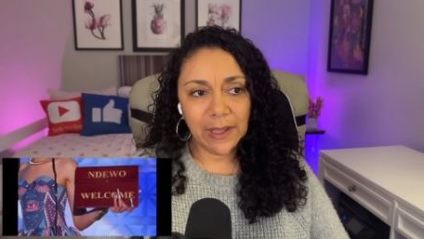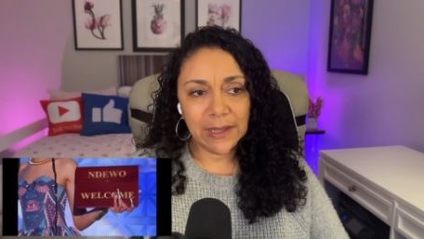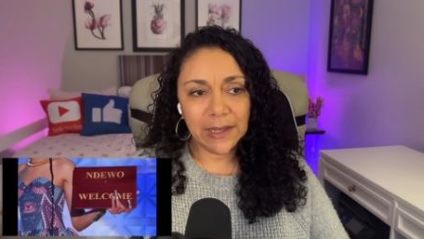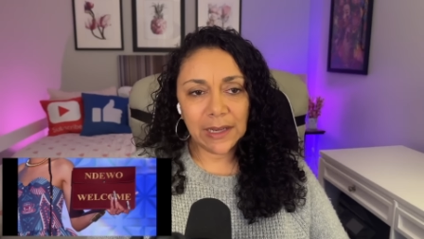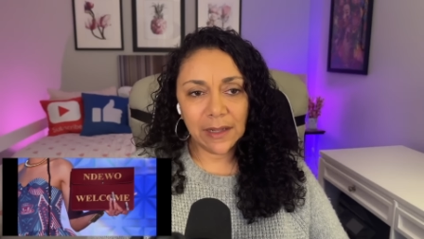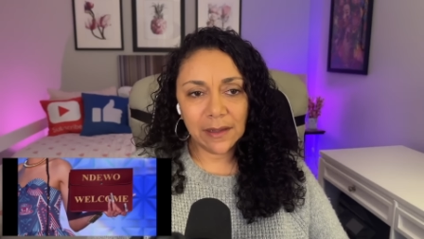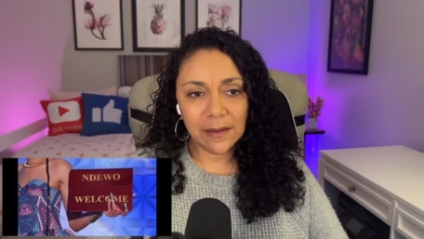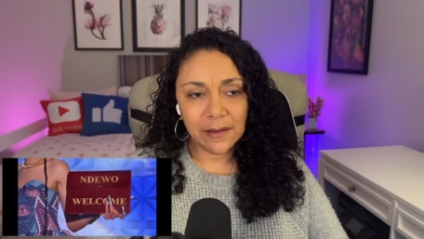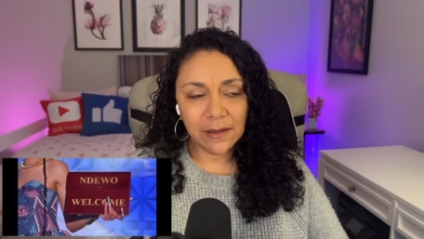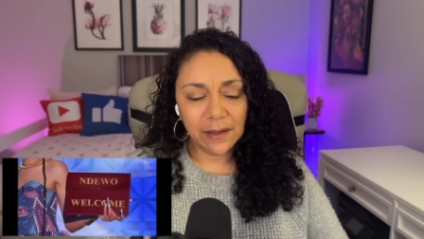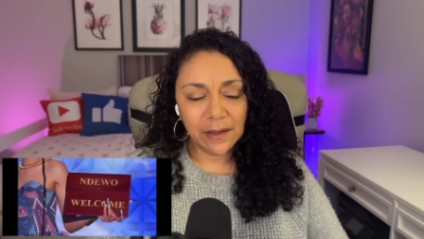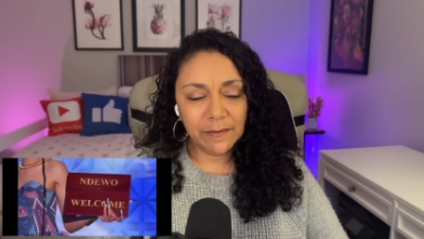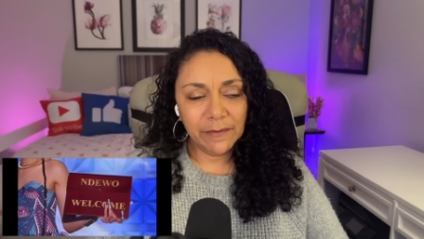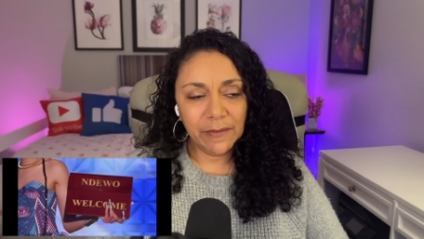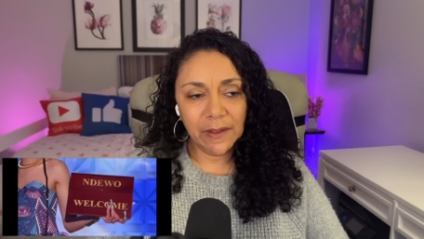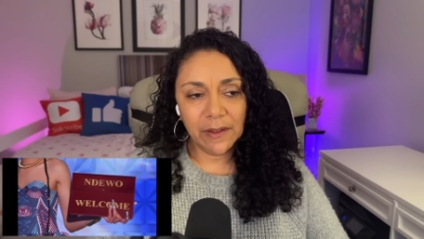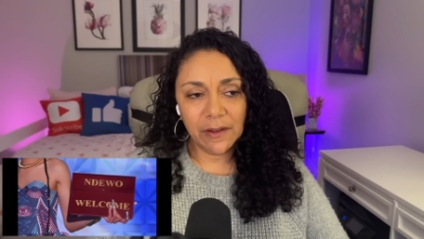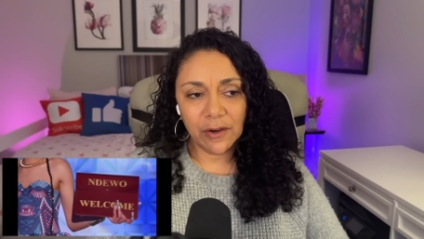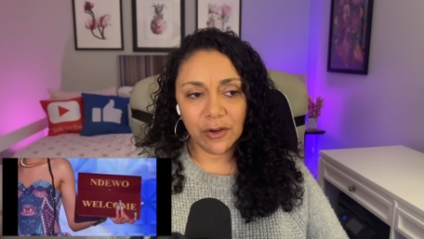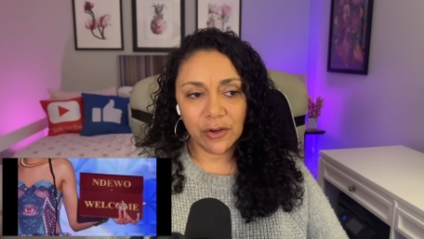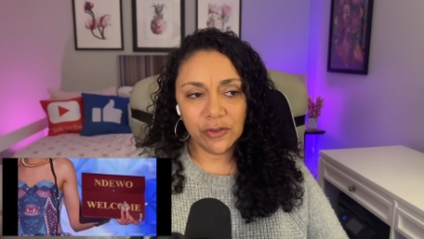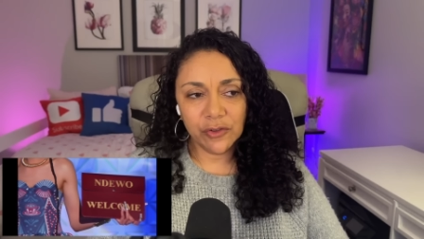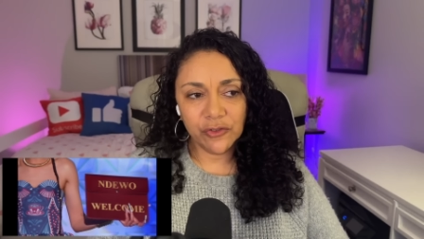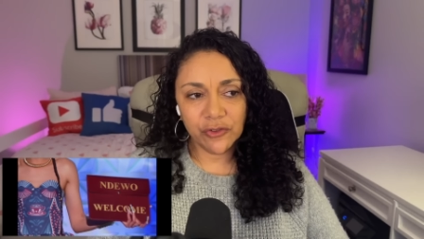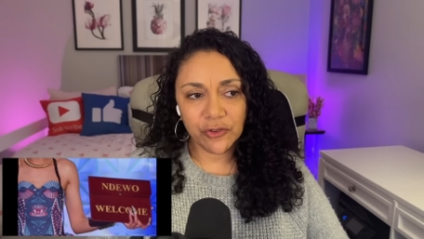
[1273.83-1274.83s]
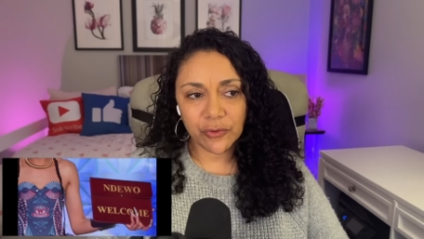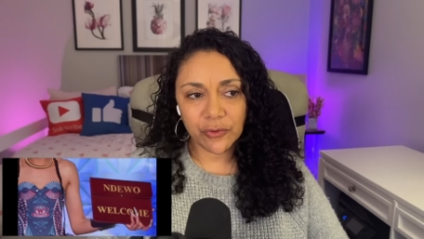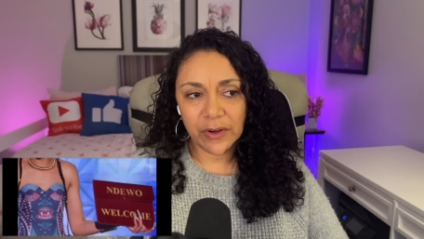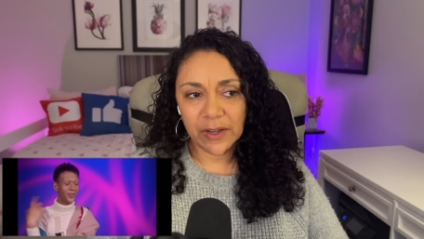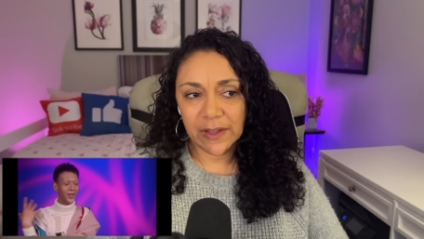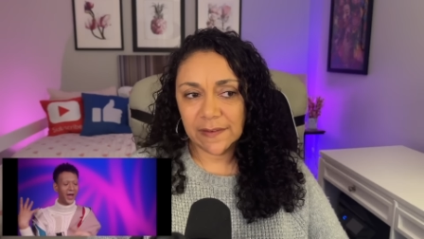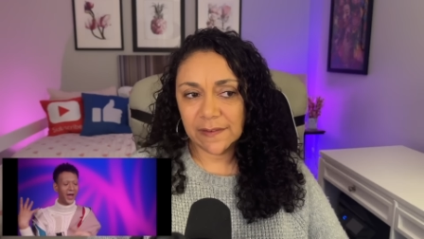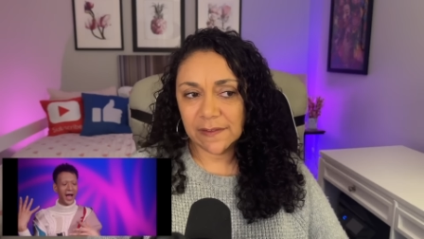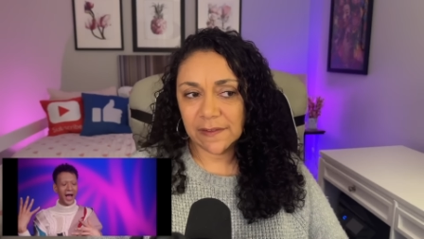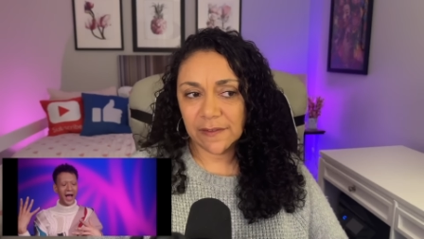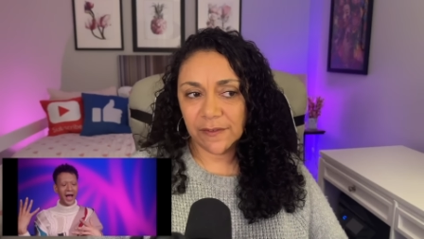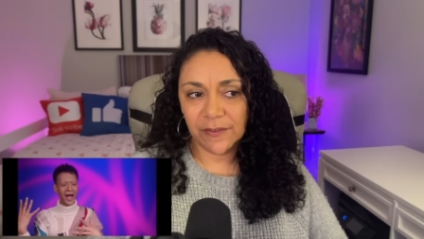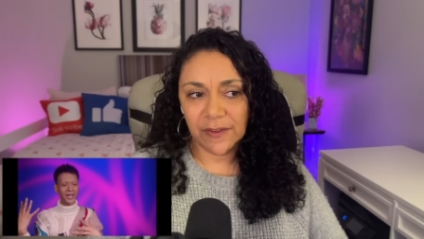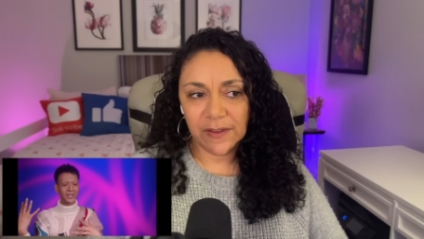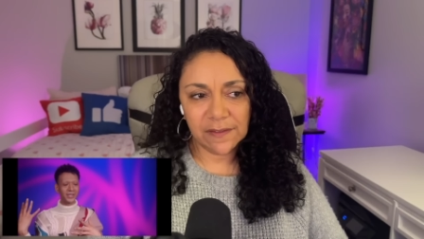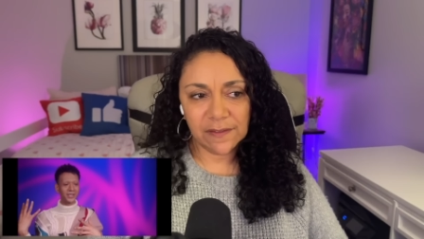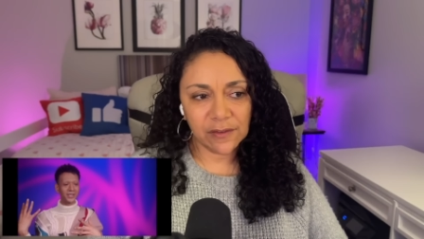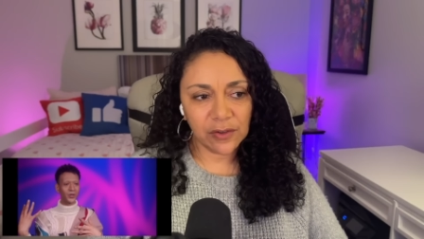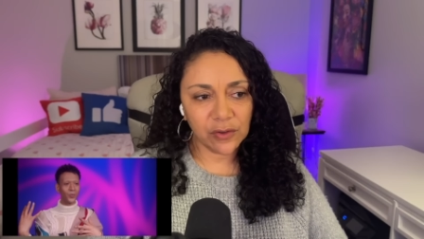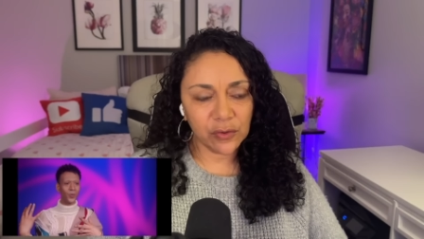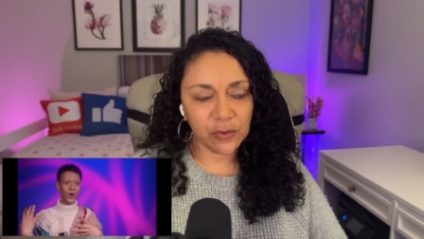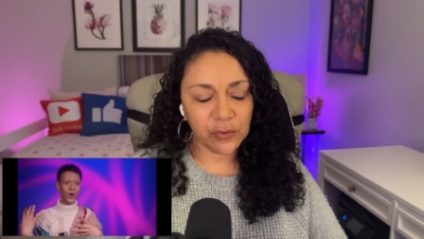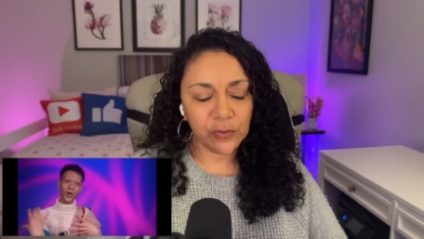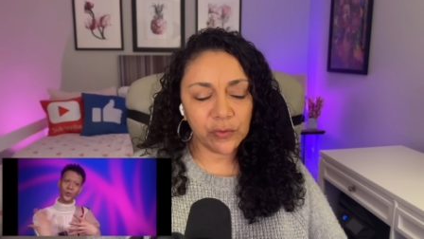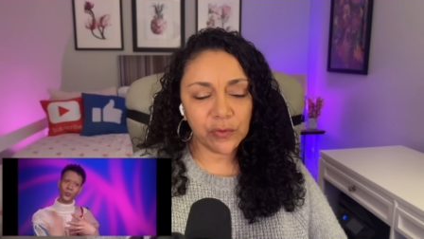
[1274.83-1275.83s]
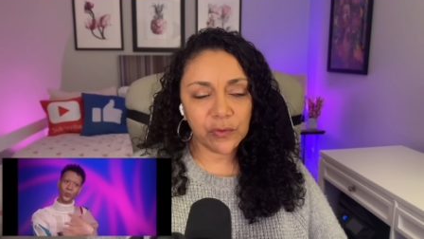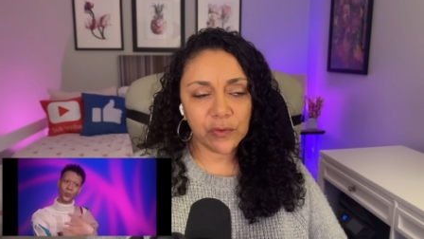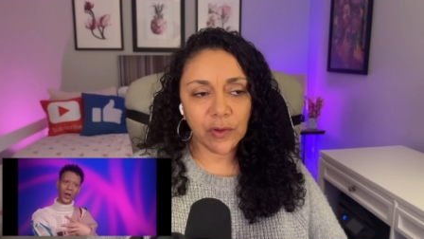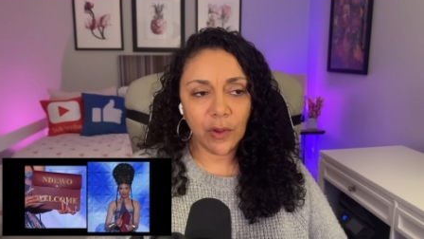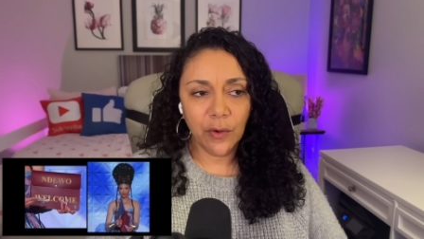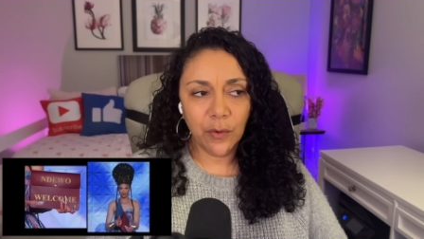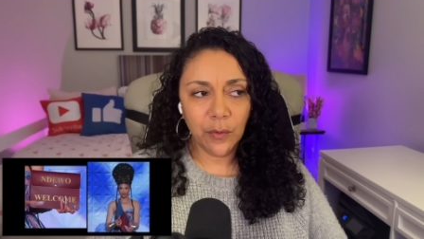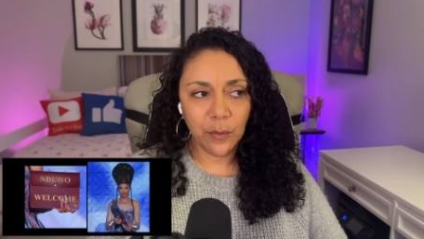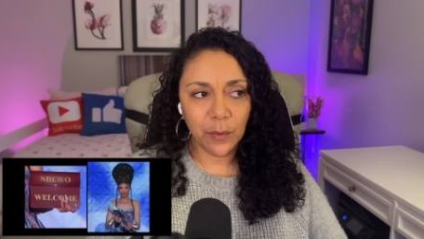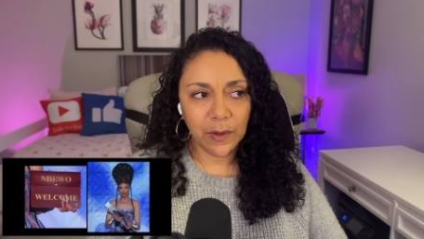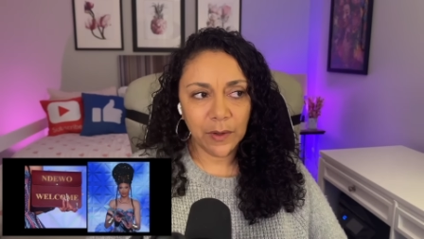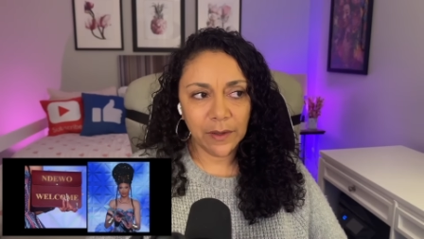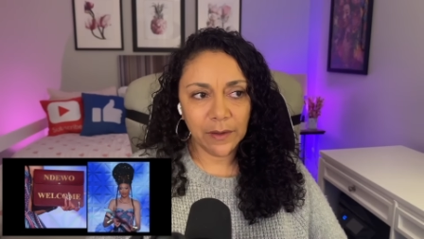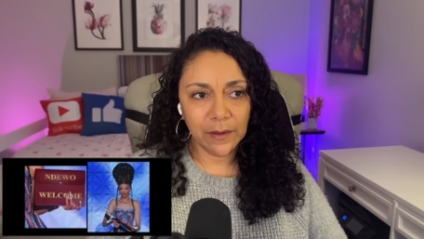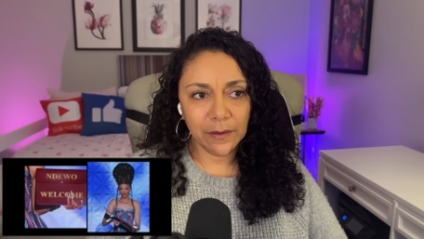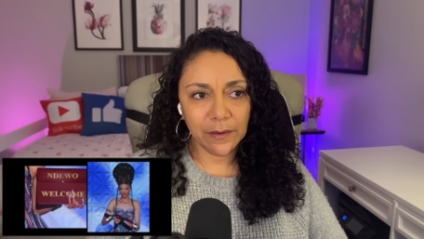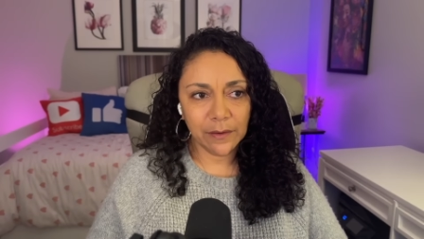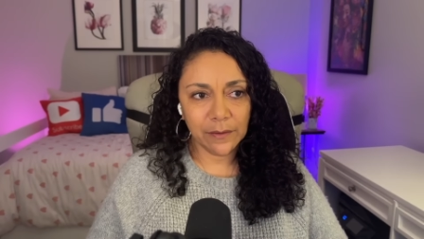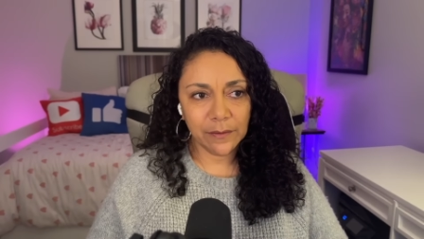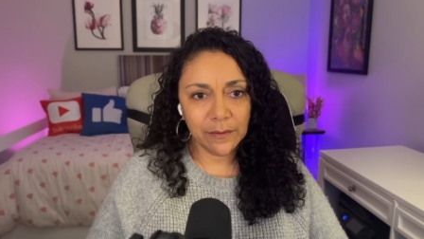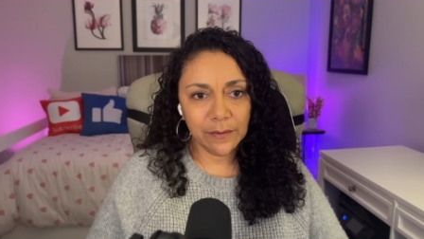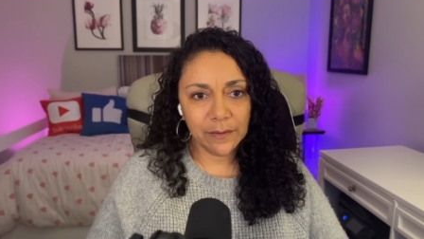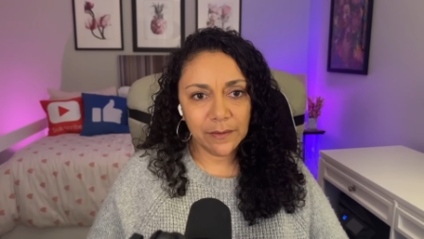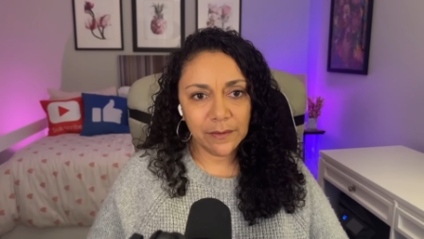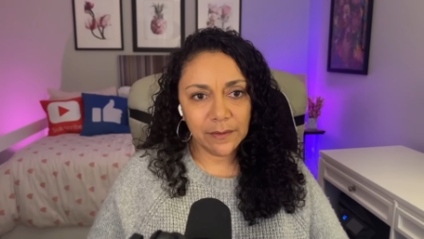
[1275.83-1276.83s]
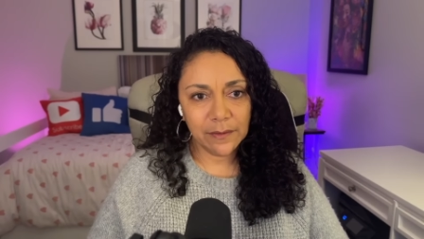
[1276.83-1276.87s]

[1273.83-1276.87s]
And I love that her dress fits her so well.